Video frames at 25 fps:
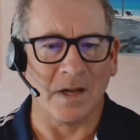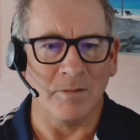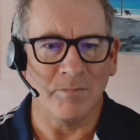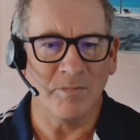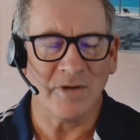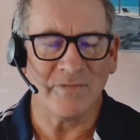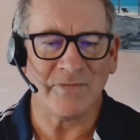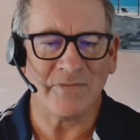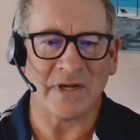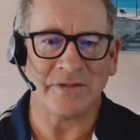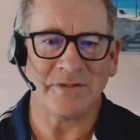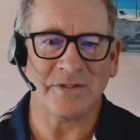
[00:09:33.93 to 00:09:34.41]

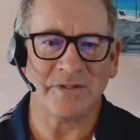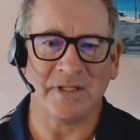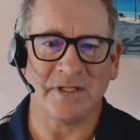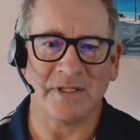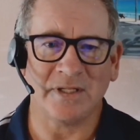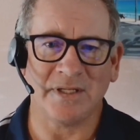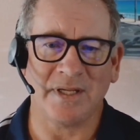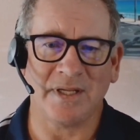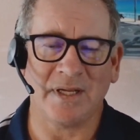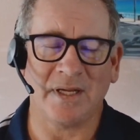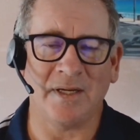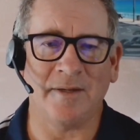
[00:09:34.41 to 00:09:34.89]
move on to
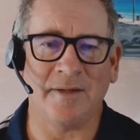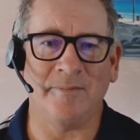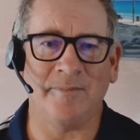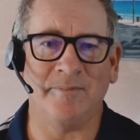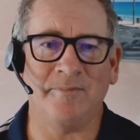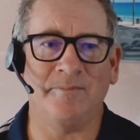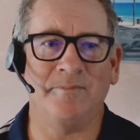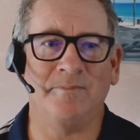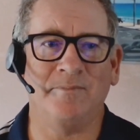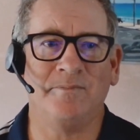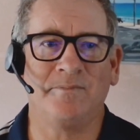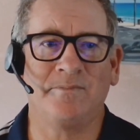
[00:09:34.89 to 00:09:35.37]

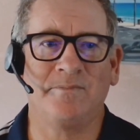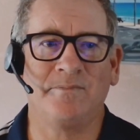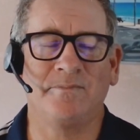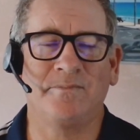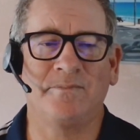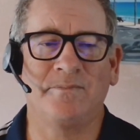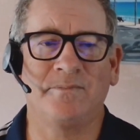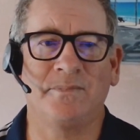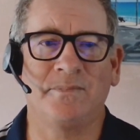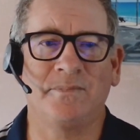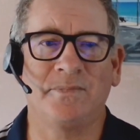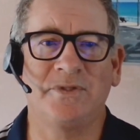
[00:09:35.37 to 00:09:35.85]

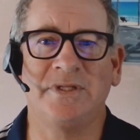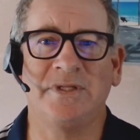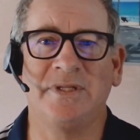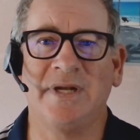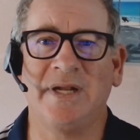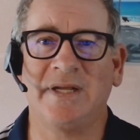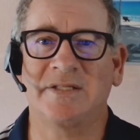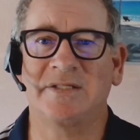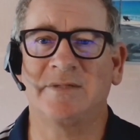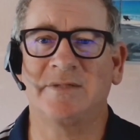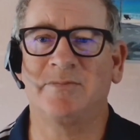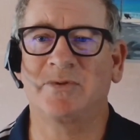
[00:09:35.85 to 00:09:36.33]
the
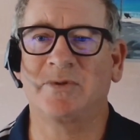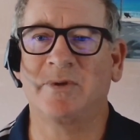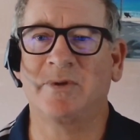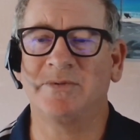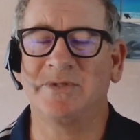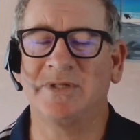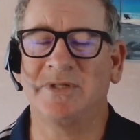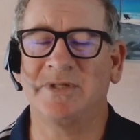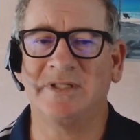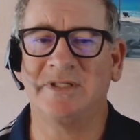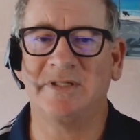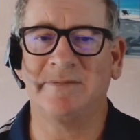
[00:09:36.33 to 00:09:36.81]
next
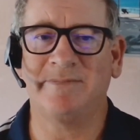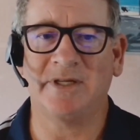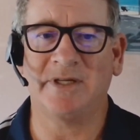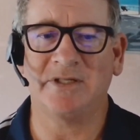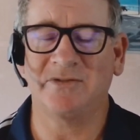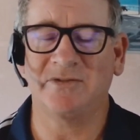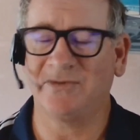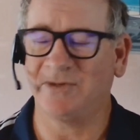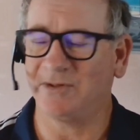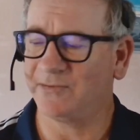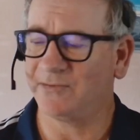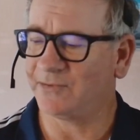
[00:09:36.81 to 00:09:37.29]
subscription that's the
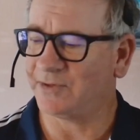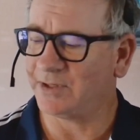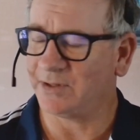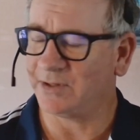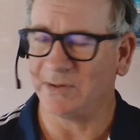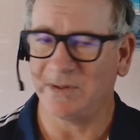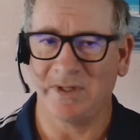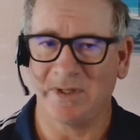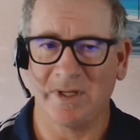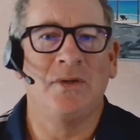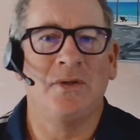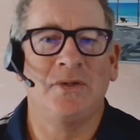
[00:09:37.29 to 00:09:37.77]
best fit for you.
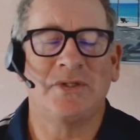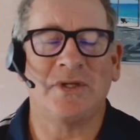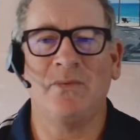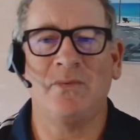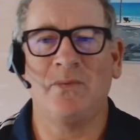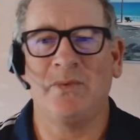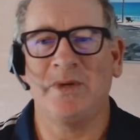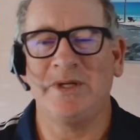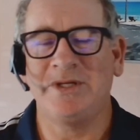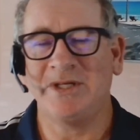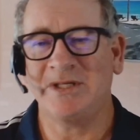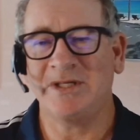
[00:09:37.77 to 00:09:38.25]
So
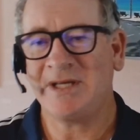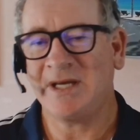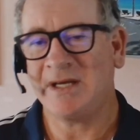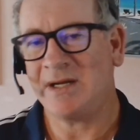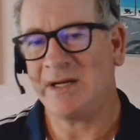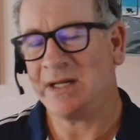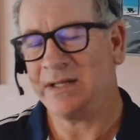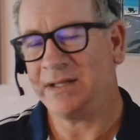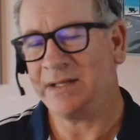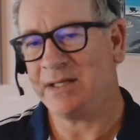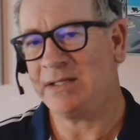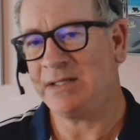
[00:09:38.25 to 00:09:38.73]
we just
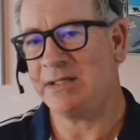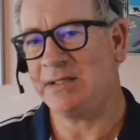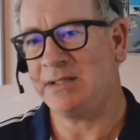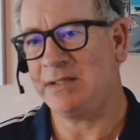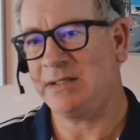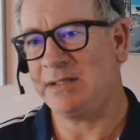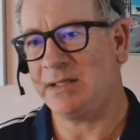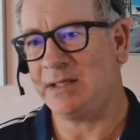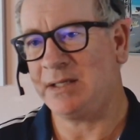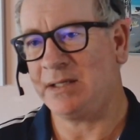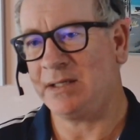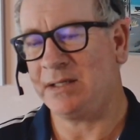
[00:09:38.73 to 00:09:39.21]
hit on
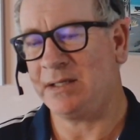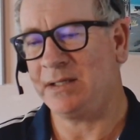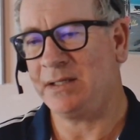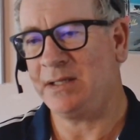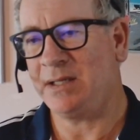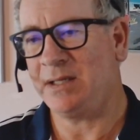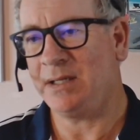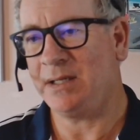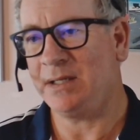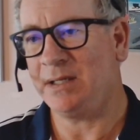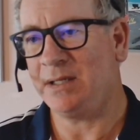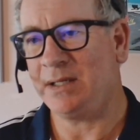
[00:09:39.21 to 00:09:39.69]

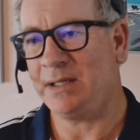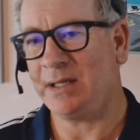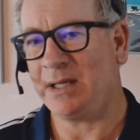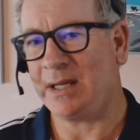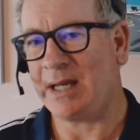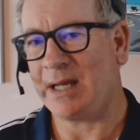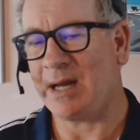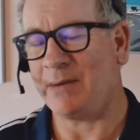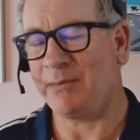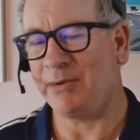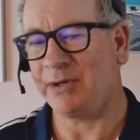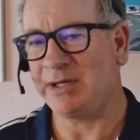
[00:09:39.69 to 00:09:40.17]
the
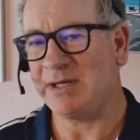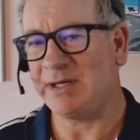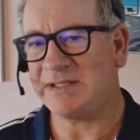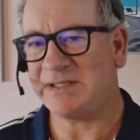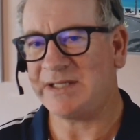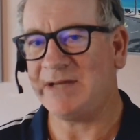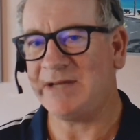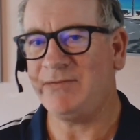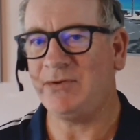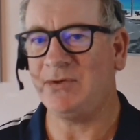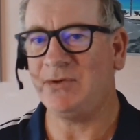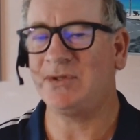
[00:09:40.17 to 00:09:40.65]
how we're going to
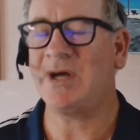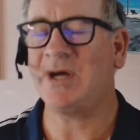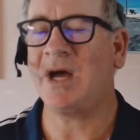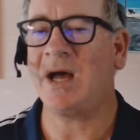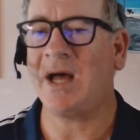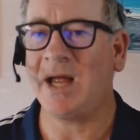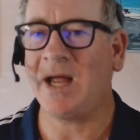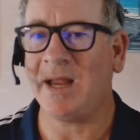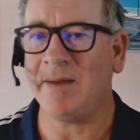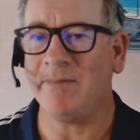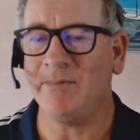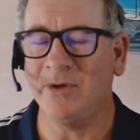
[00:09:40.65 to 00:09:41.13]
save you
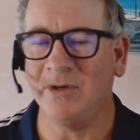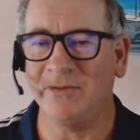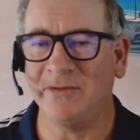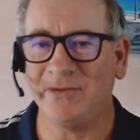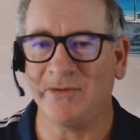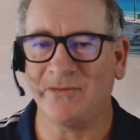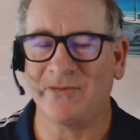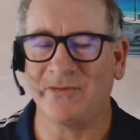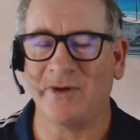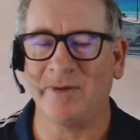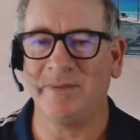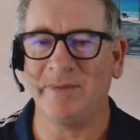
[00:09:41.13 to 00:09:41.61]
time
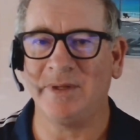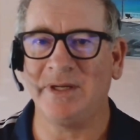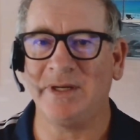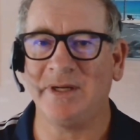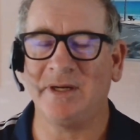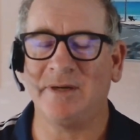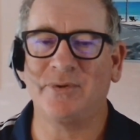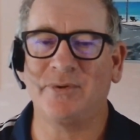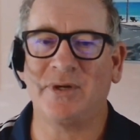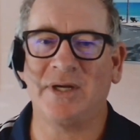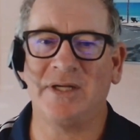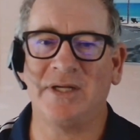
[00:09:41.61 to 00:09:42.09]
moving from an
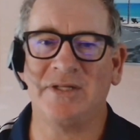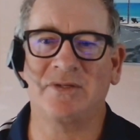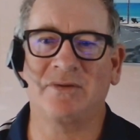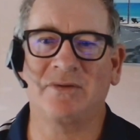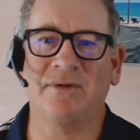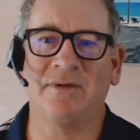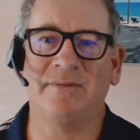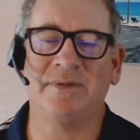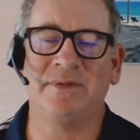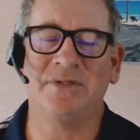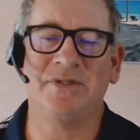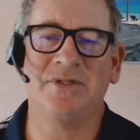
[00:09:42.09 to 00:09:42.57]
enterprise
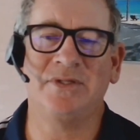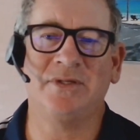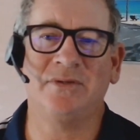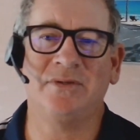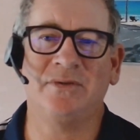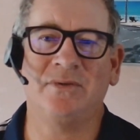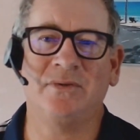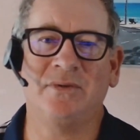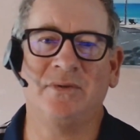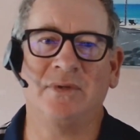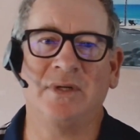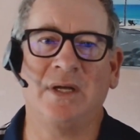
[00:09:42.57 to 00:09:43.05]
agreement
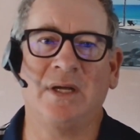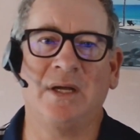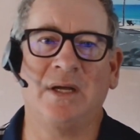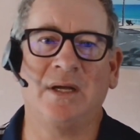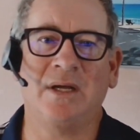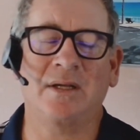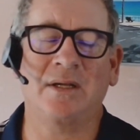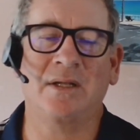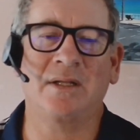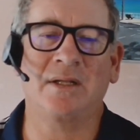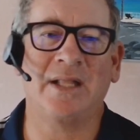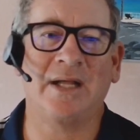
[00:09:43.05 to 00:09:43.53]
to
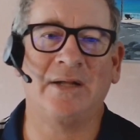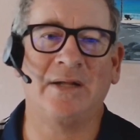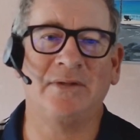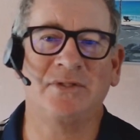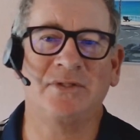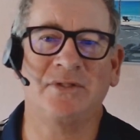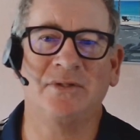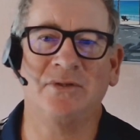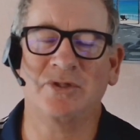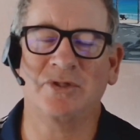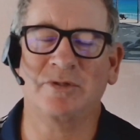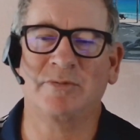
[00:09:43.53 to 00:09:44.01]
a cloud
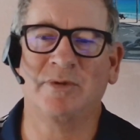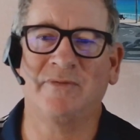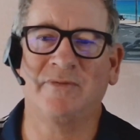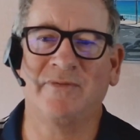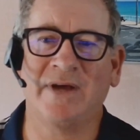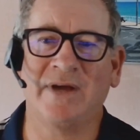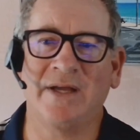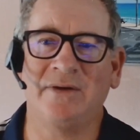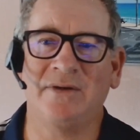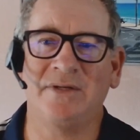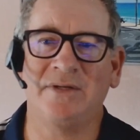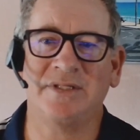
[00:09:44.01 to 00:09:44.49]
solution
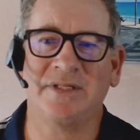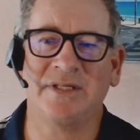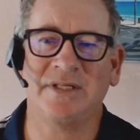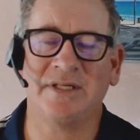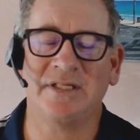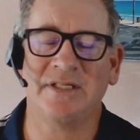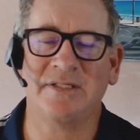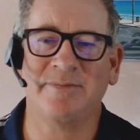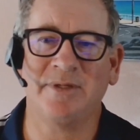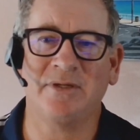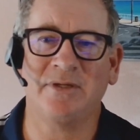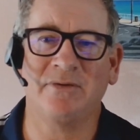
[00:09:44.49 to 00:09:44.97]
provider, a
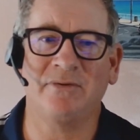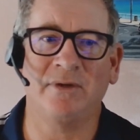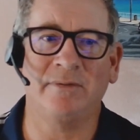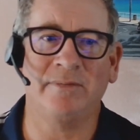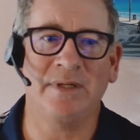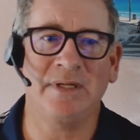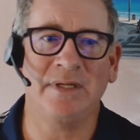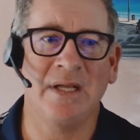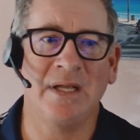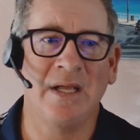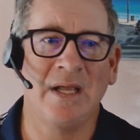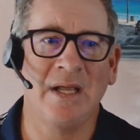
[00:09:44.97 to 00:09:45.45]
CSP
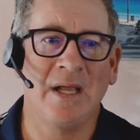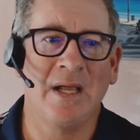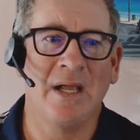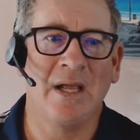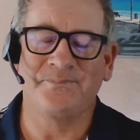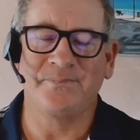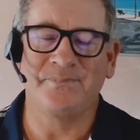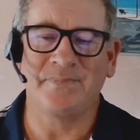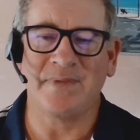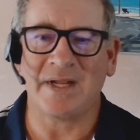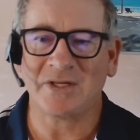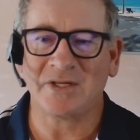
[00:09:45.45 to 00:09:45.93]
agreement.
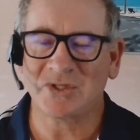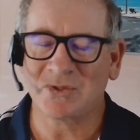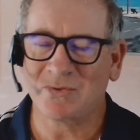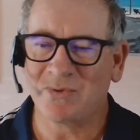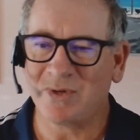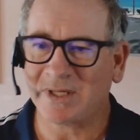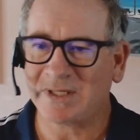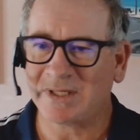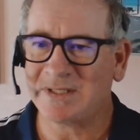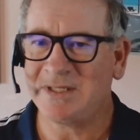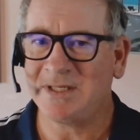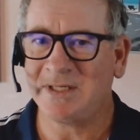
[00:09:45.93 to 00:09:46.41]
Next
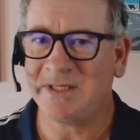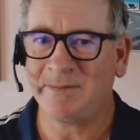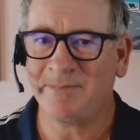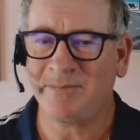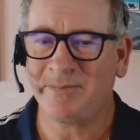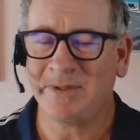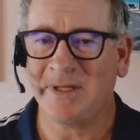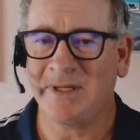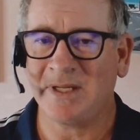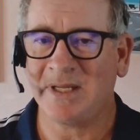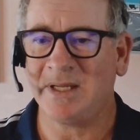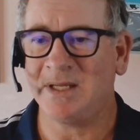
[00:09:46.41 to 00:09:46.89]
quick tip
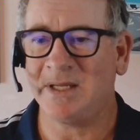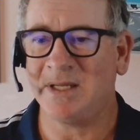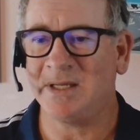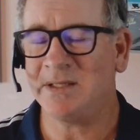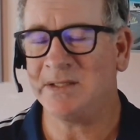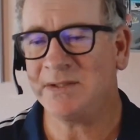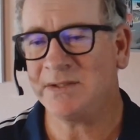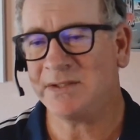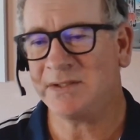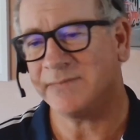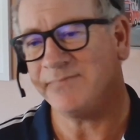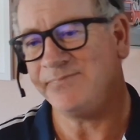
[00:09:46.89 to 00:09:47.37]

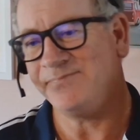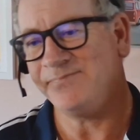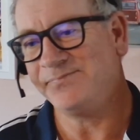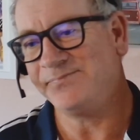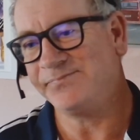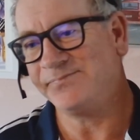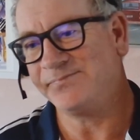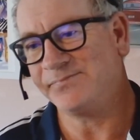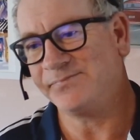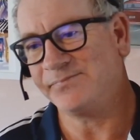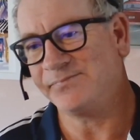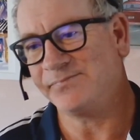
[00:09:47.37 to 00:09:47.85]
is
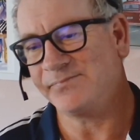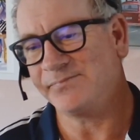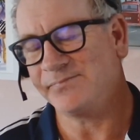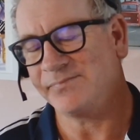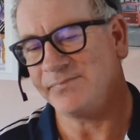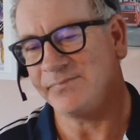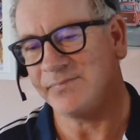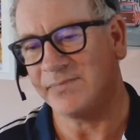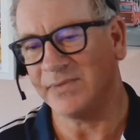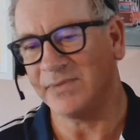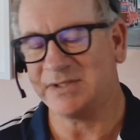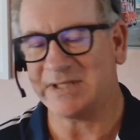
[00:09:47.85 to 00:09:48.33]

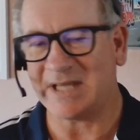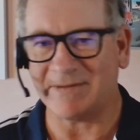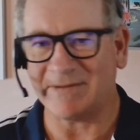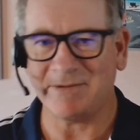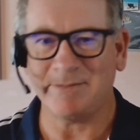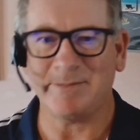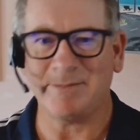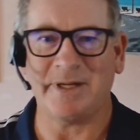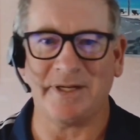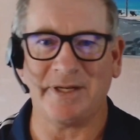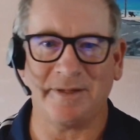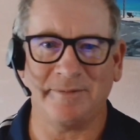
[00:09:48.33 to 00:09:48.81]

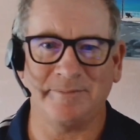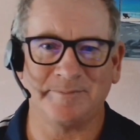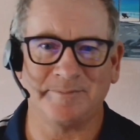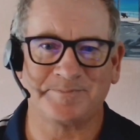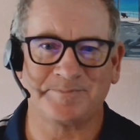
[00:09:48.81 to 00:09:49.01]
saving money.